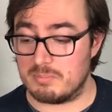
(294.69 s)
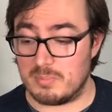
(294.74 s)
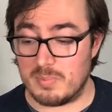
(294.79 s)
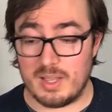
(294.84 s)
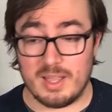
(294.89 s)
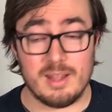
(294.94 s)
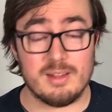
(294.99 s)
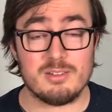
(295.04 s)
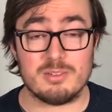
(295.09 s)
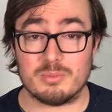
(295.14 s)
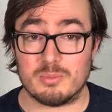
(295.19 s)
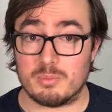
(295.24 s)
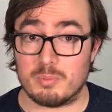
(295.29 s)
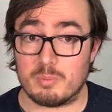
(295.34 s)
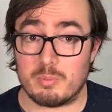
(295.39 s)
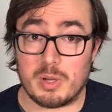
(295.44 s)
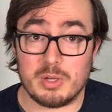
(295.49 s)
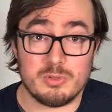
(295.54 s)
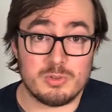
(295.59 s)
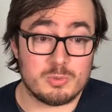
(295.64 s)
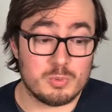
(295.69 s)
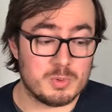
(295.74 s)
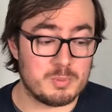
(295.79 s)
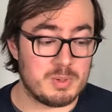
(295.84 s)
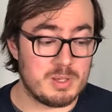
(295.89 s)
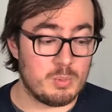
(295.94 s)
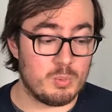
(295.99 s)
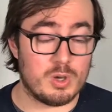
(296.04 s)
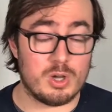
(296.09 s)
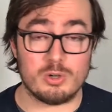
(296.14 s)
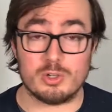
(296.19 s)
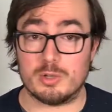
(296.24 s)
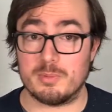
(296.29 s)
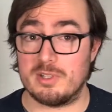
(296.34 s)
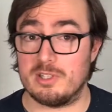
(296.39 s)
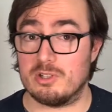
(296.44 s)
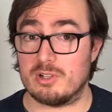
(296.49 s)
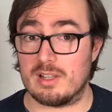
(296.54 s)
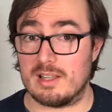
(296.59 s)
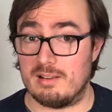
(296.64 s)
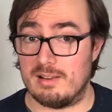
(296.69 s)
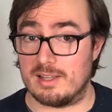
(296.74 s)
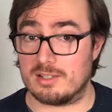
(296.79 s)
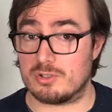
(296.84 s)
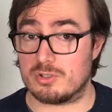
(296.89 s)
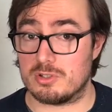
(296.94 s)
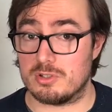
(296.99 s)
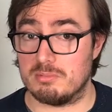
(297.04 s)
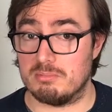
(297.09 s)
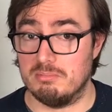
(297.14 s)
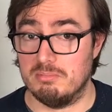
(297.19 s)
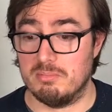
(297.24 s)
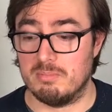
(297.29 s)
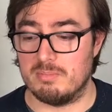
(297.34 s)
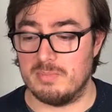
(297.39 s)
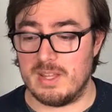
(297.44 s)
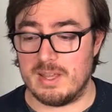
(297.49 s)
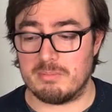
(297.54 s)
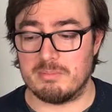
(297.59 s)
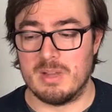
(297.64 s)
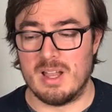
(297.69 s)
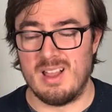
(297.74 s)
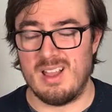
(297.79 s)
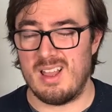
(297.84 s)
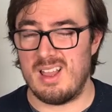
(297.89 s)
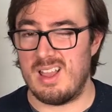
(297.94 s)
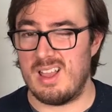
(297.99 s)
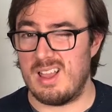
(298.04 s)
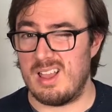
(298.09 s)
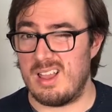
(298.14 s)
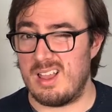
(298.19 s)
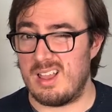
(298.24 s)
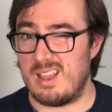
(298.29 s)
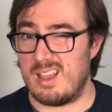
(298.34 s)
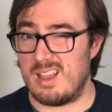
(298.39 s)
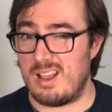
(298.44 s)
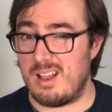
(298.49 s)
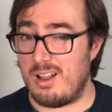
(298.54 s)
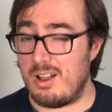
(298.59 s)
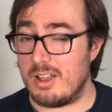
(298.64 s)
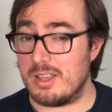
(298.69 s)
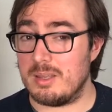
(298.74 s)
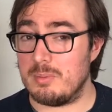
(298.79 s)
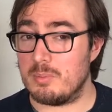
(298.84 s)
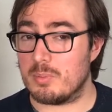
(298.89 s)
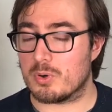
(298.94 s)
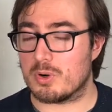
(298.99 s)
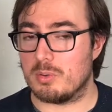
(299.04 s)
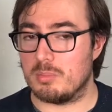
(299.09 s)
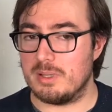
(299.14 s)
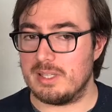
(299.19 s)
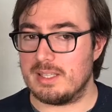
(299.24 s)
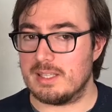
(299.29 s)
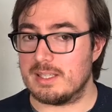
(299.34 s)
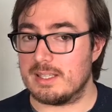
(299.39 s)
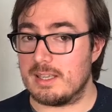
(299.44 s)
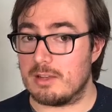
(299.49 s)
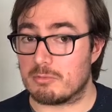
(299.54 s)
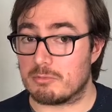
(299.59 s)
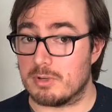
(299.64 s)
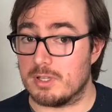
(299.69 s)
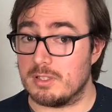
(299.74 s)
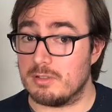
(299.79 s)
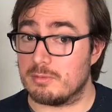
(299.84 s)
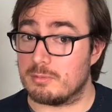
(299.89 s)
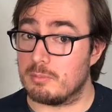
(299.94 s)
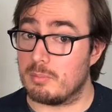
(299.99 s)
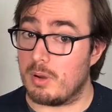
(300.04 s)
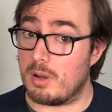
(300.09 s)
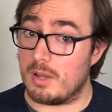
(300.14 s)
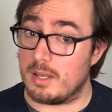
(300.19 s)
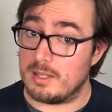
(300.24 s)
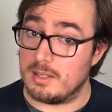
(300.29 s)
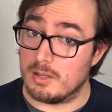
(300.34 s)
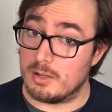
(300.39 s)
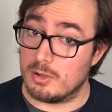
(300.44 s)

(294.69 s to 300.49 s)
and both would be welcome in your collection. Now, I'm probably going to get rid of my